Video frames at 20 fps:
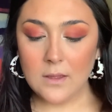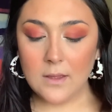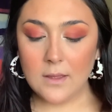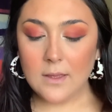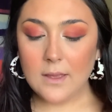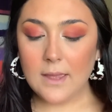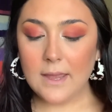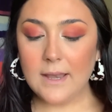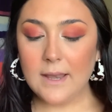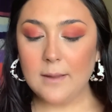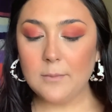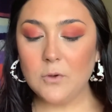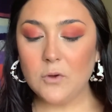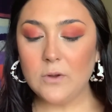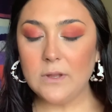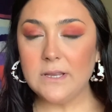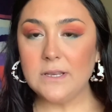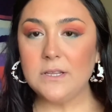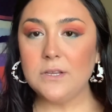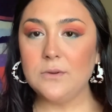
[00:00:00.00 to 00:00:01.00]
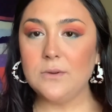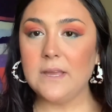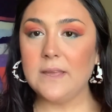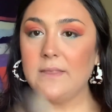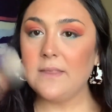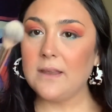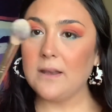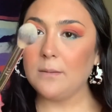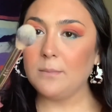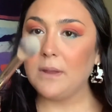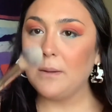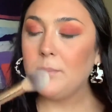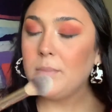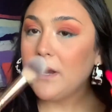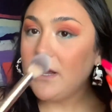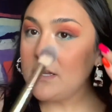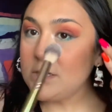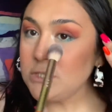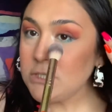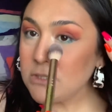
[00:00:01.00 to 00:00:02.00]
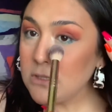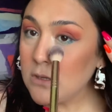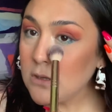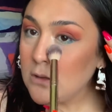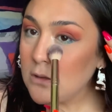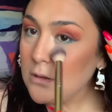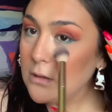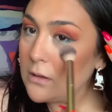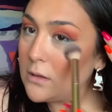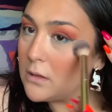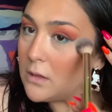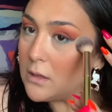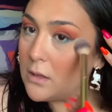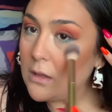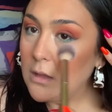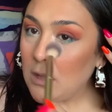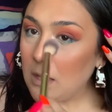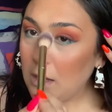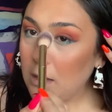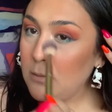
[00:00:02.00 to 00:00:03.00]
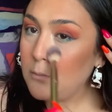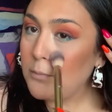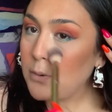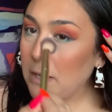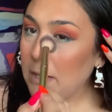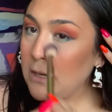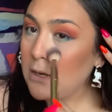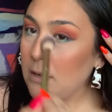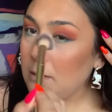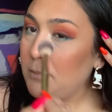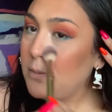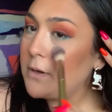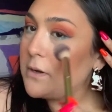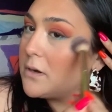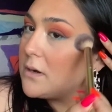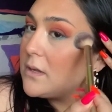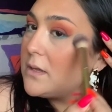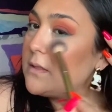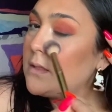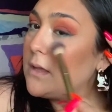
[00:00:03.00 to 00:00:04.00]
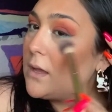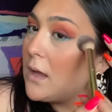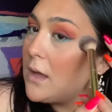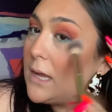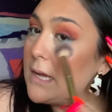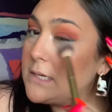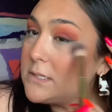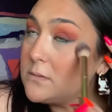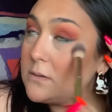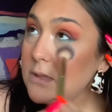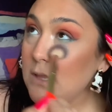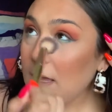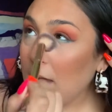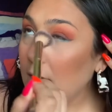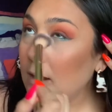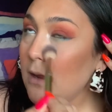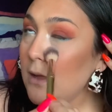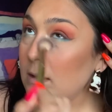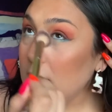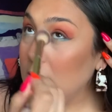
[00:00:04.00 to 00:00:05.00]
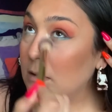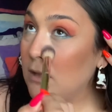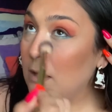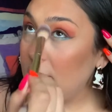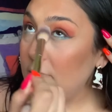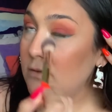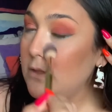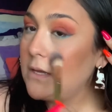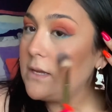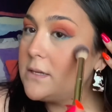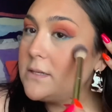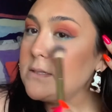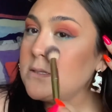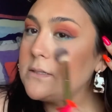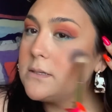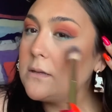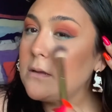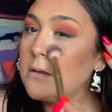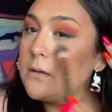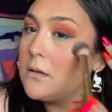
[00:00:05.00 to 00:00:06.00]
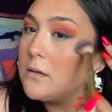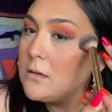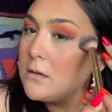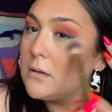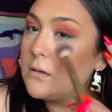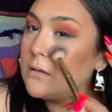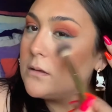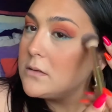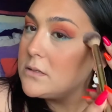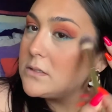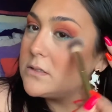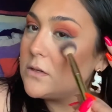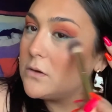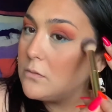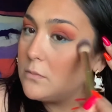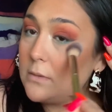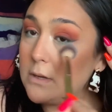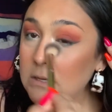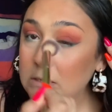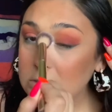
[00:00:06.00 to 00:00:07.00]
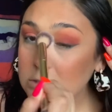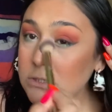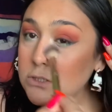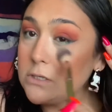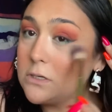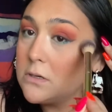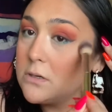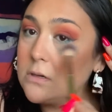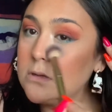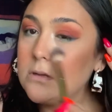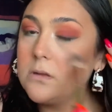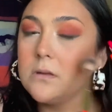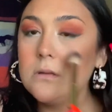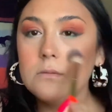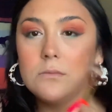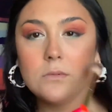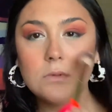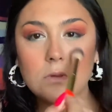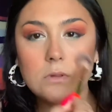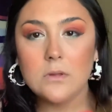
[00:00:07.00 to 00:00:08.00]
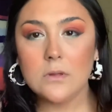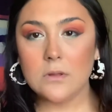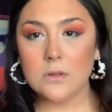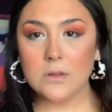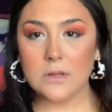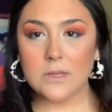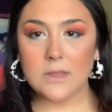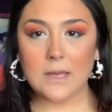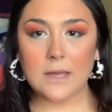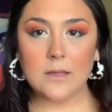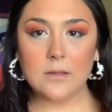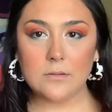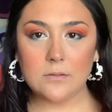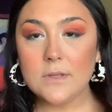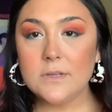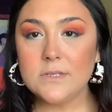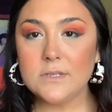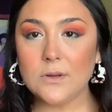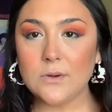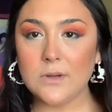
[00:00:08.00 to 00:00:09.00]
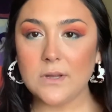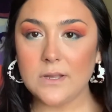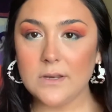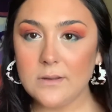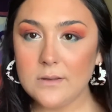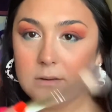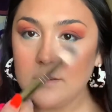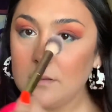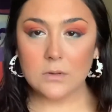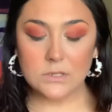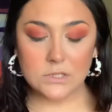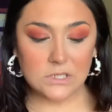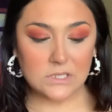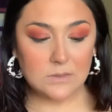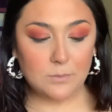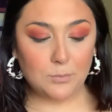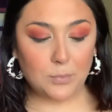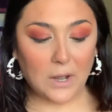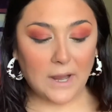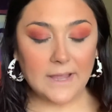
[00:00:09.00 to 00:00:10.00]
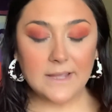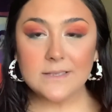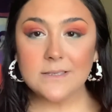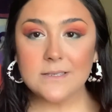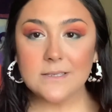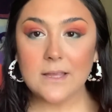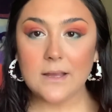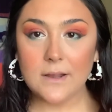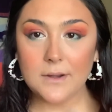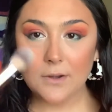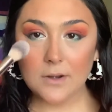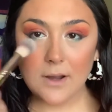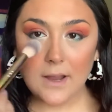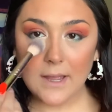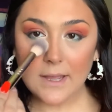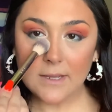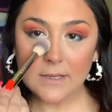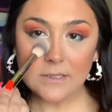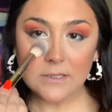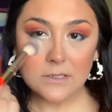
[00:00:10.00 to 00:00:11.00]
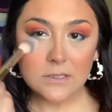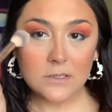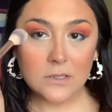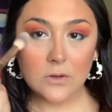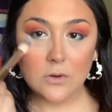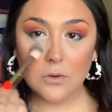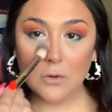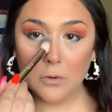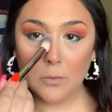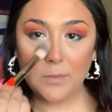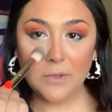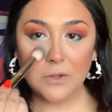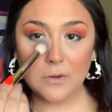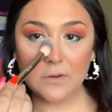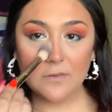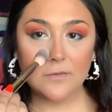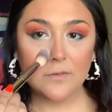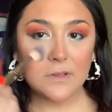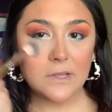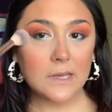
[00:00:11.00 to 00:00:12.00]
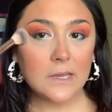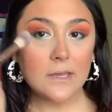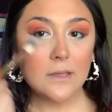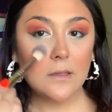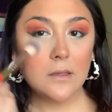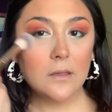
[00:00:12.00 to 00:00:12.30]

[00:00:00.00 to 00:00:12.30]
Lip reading: And I'm going to get that on my brush and brighten up underneath the eyes with that. I love this so much. Look at that, so good. Just brightens the under eyes so beautifully.